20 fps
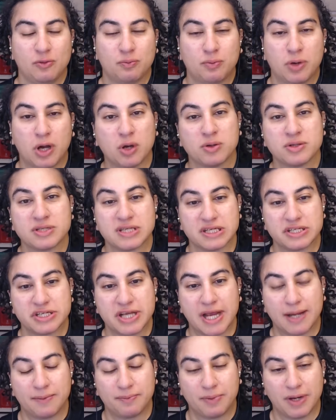pose a
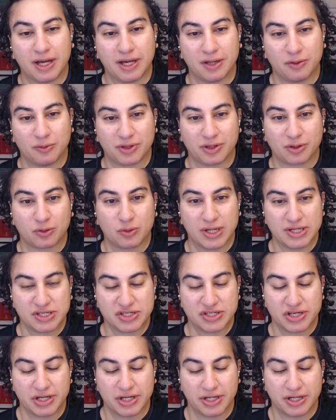chatbot with a
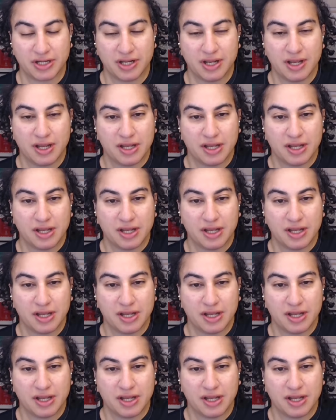question,